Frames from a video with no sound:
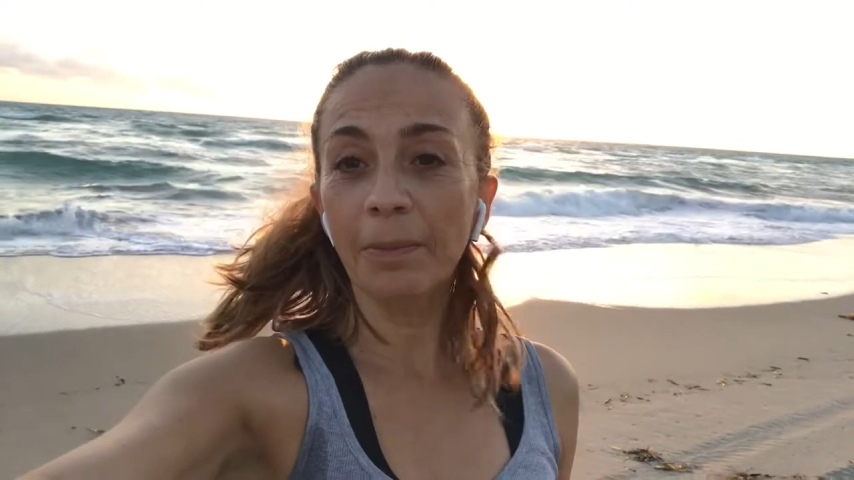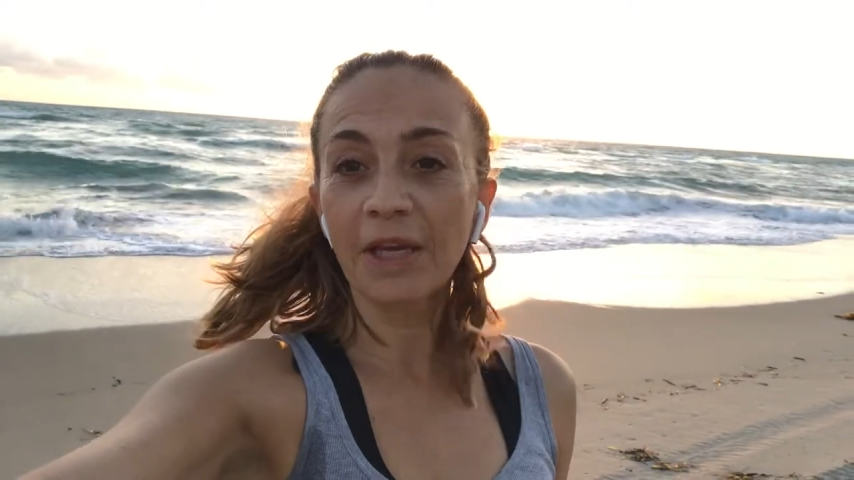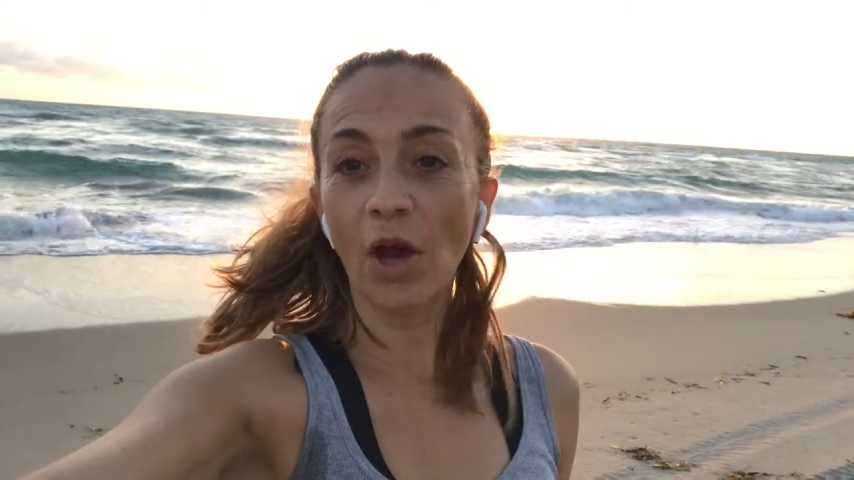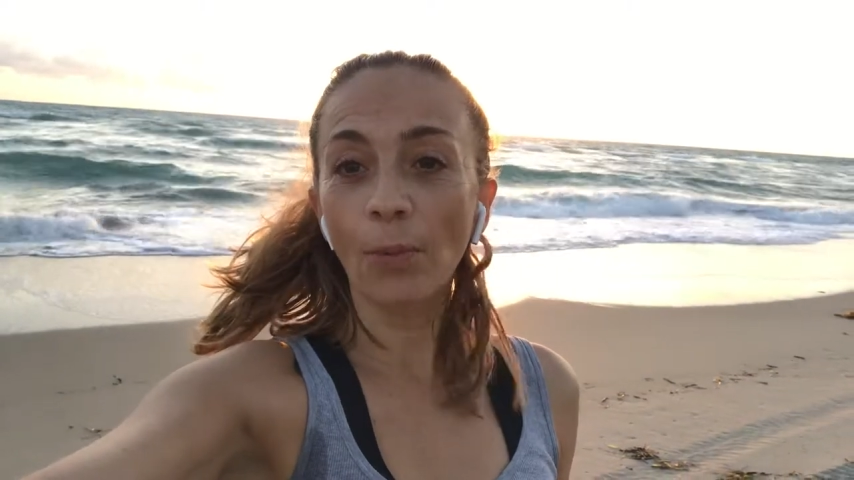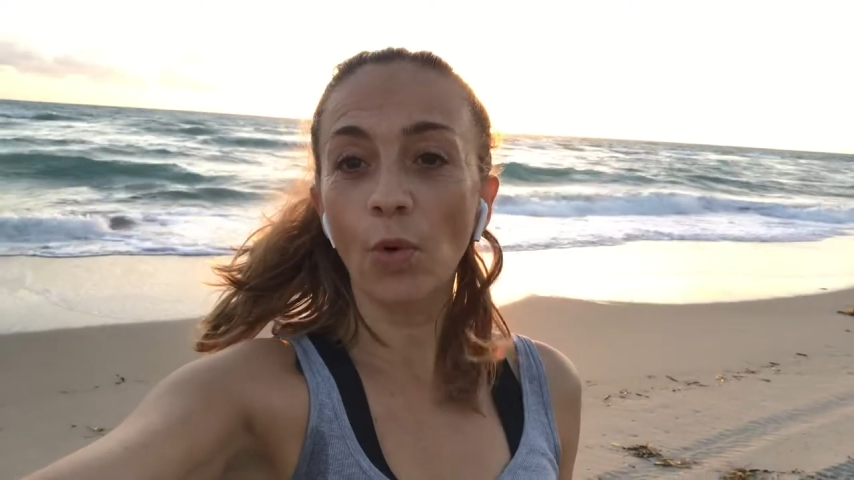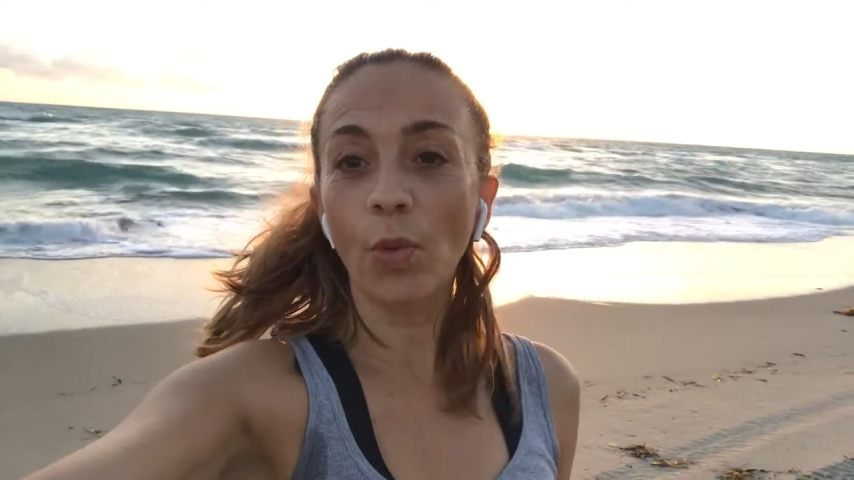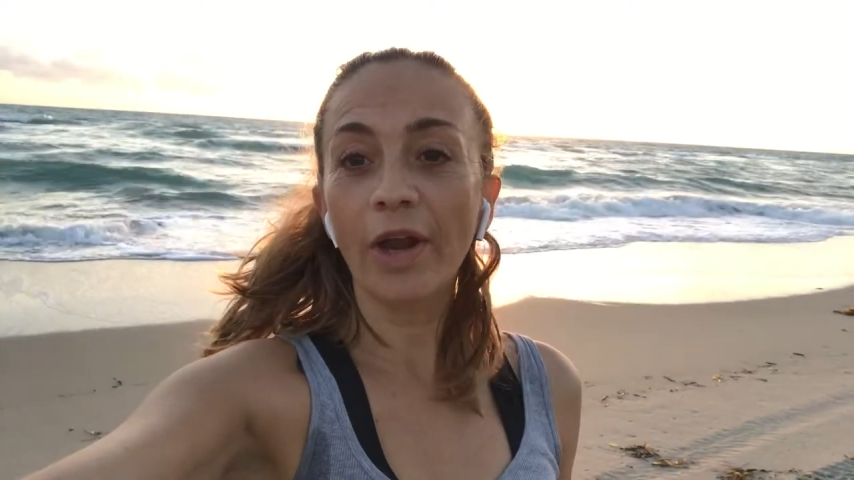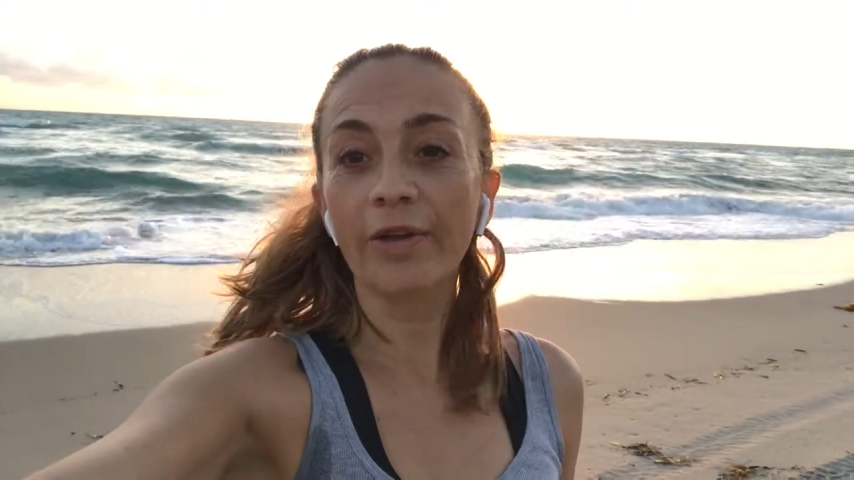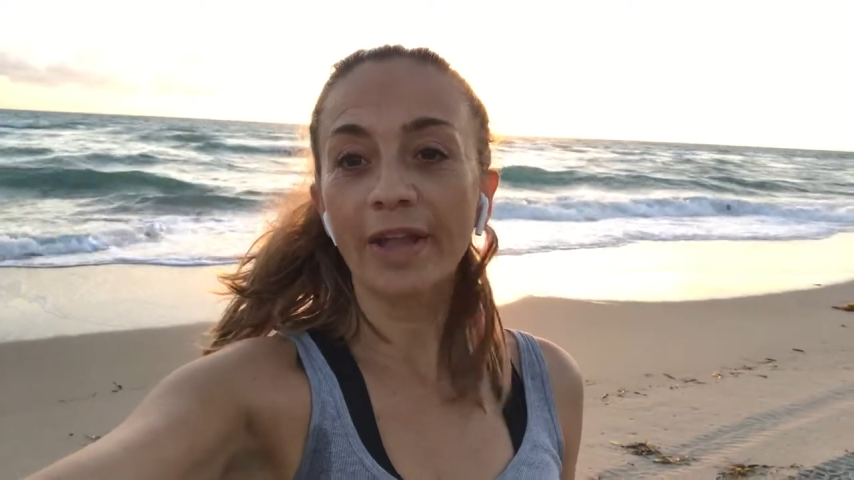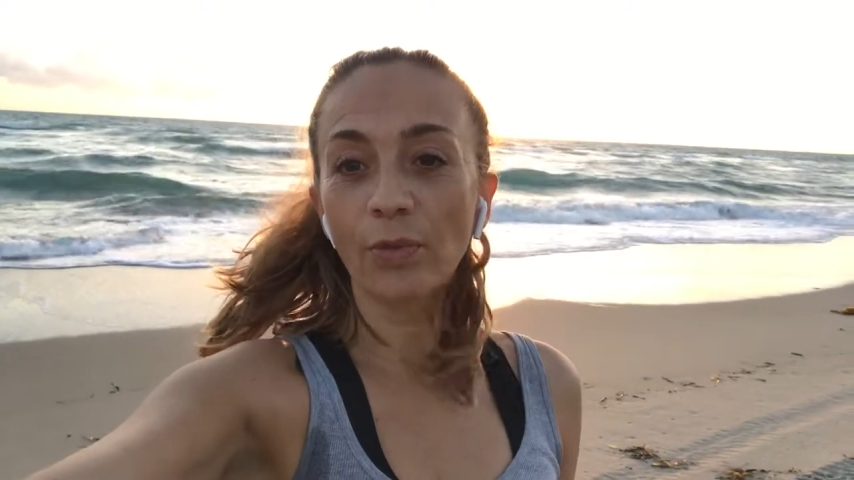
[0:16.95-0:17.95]
become
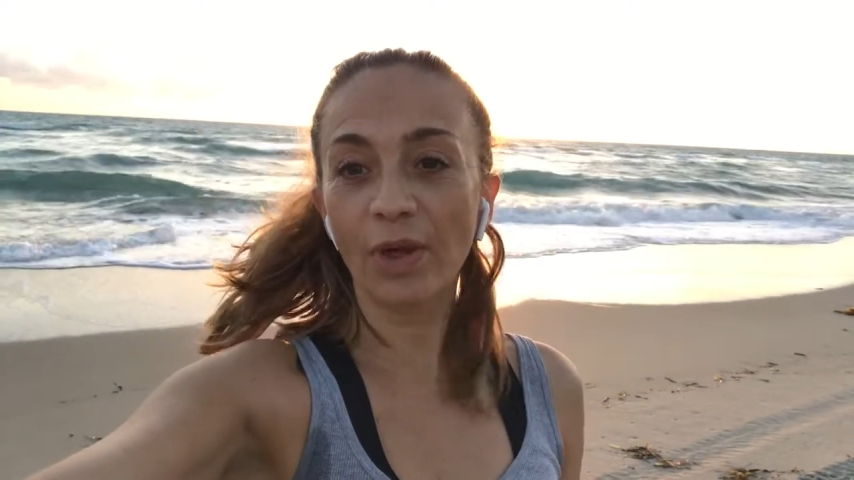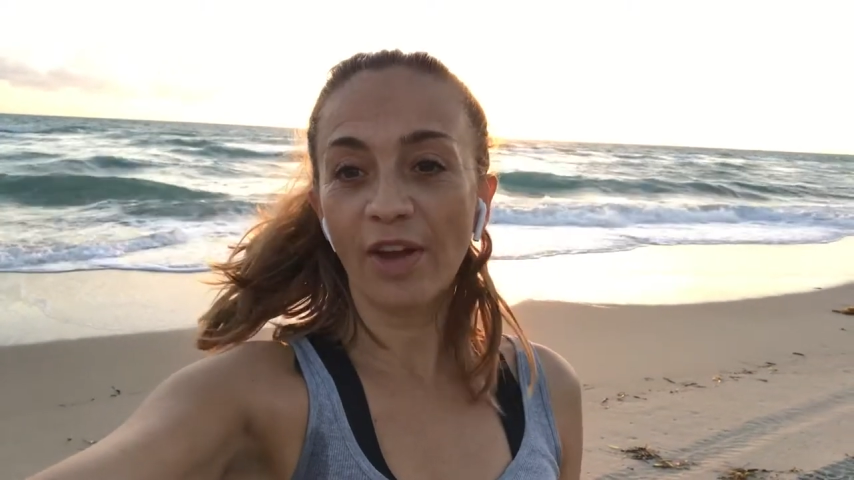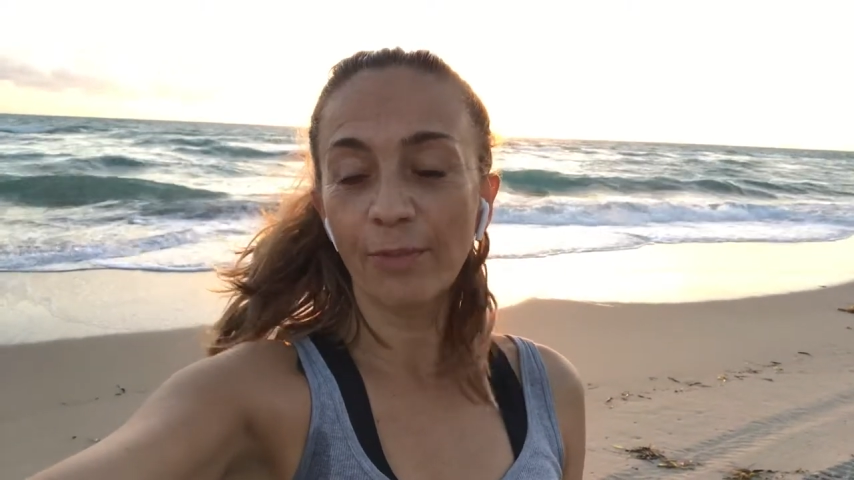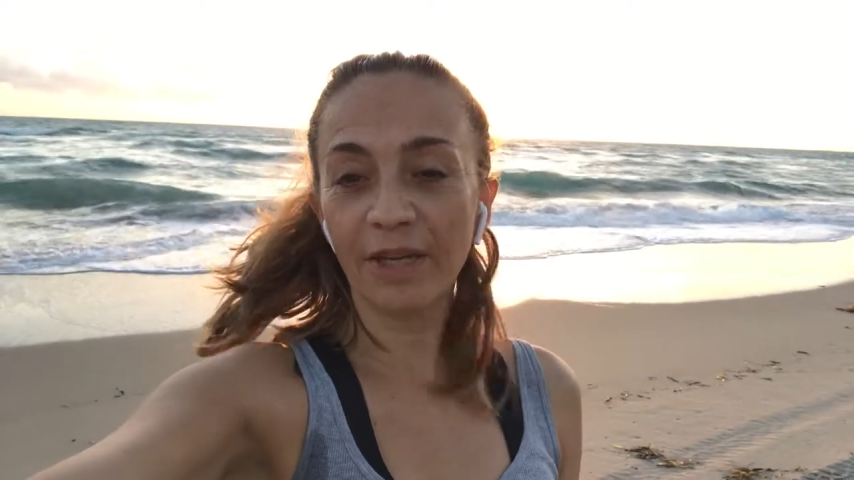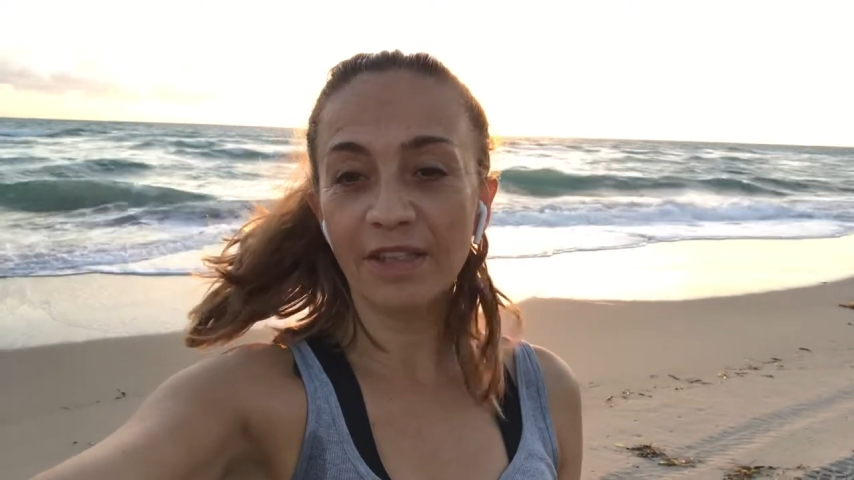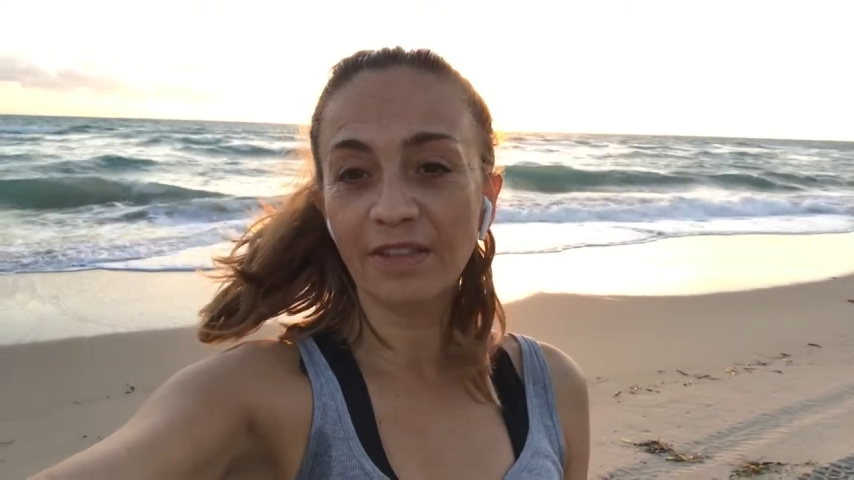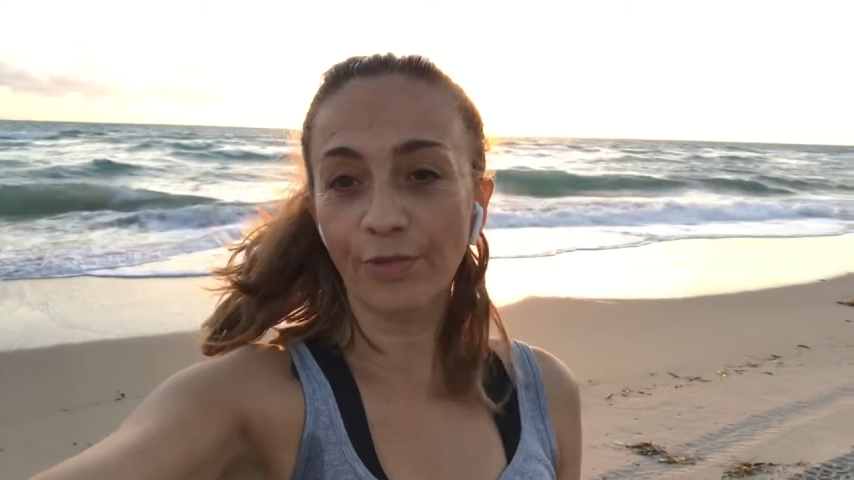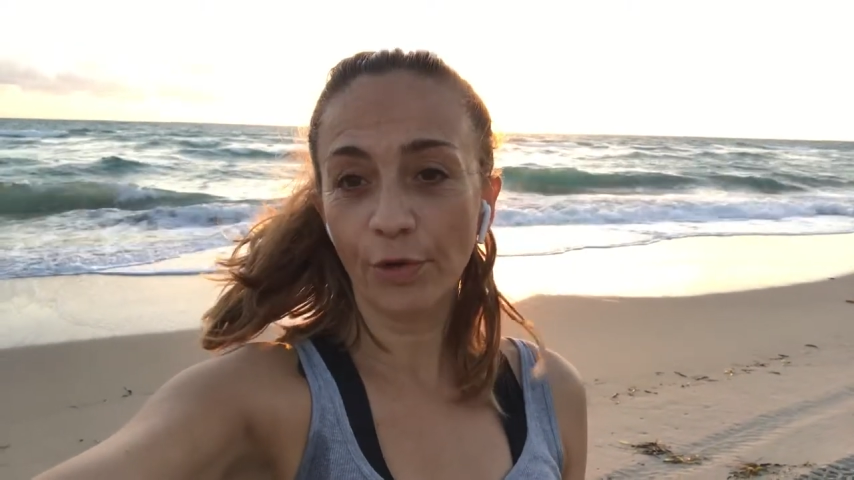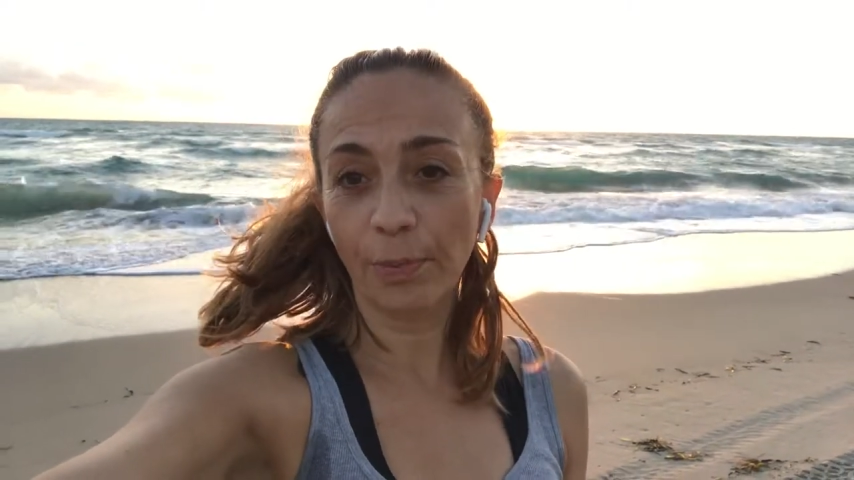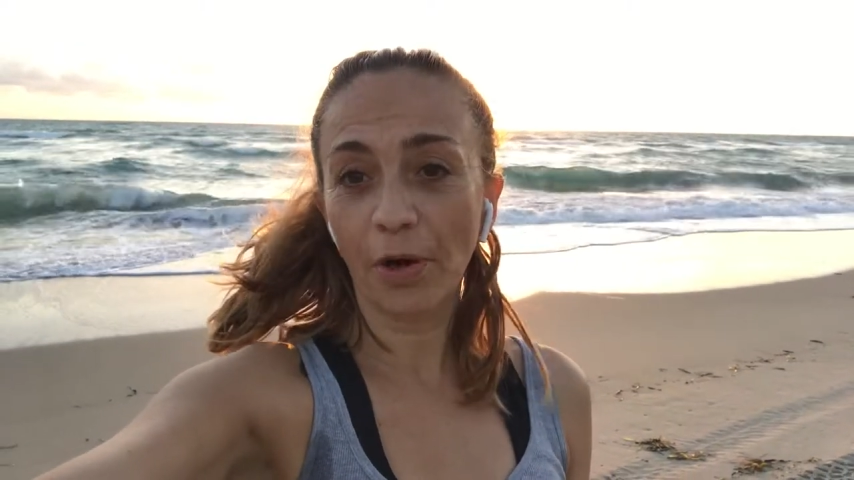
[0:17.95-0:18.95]
aware that we have many
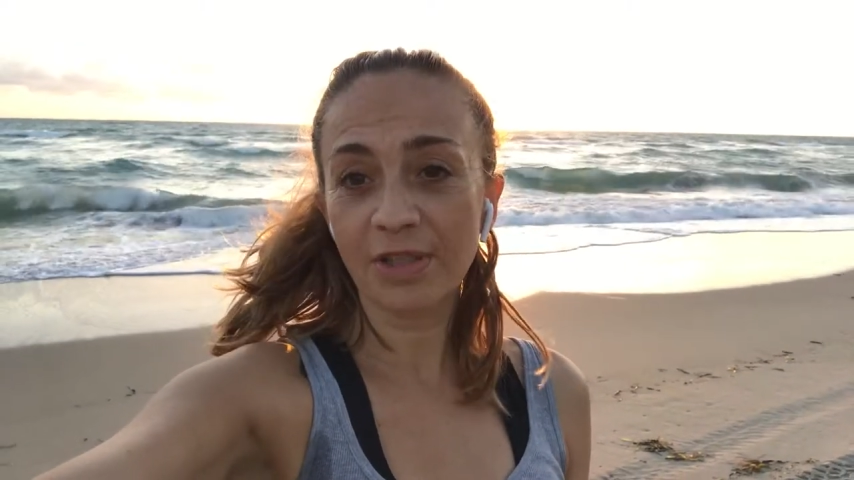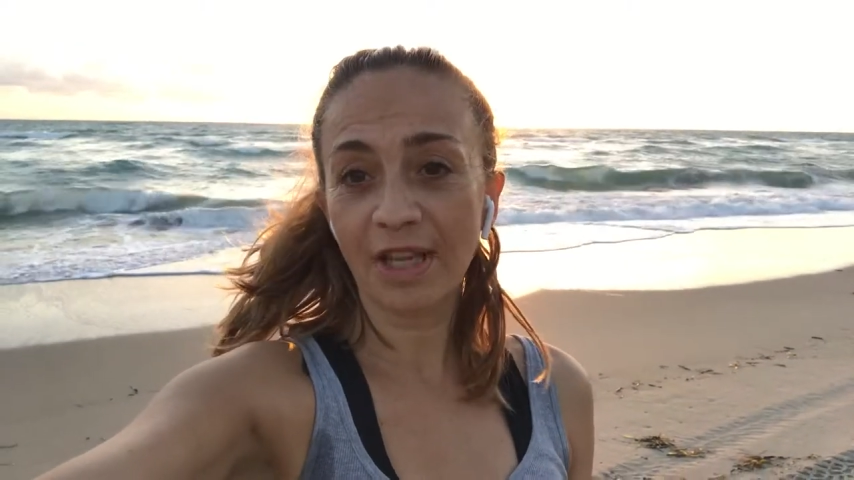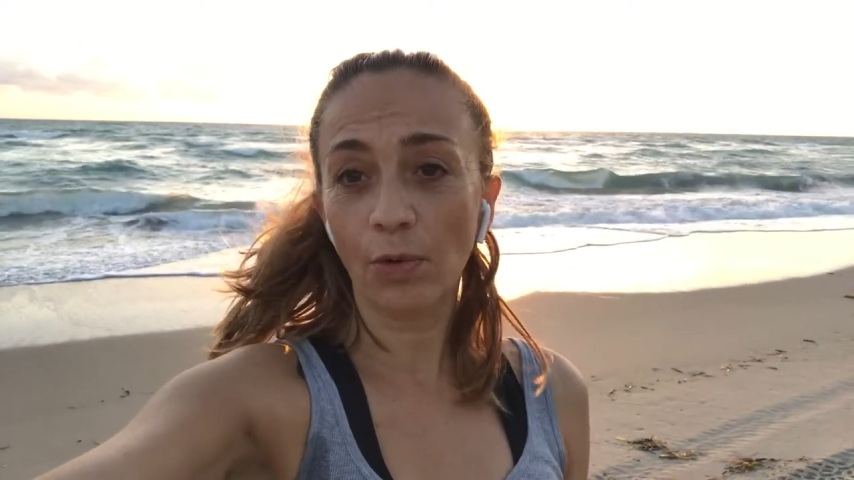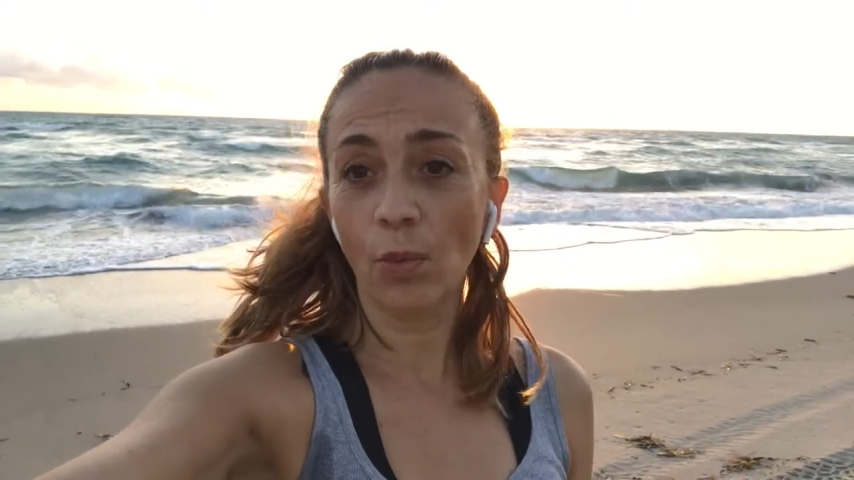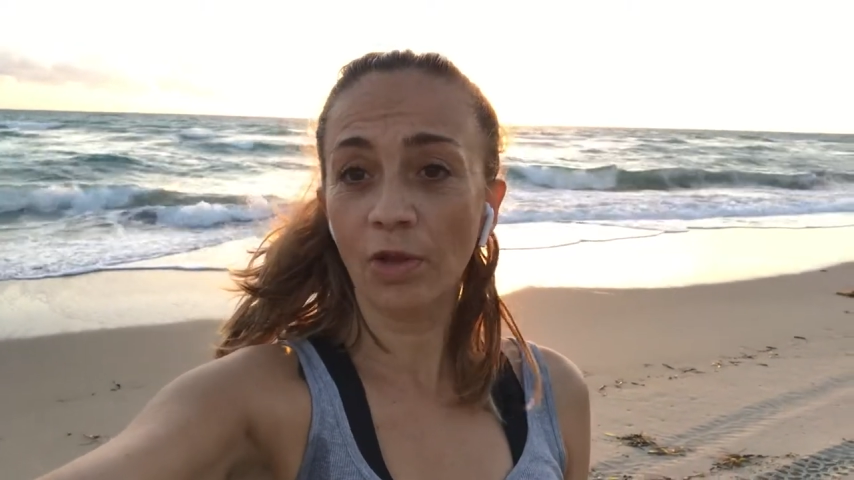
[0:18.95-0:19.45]
different parts that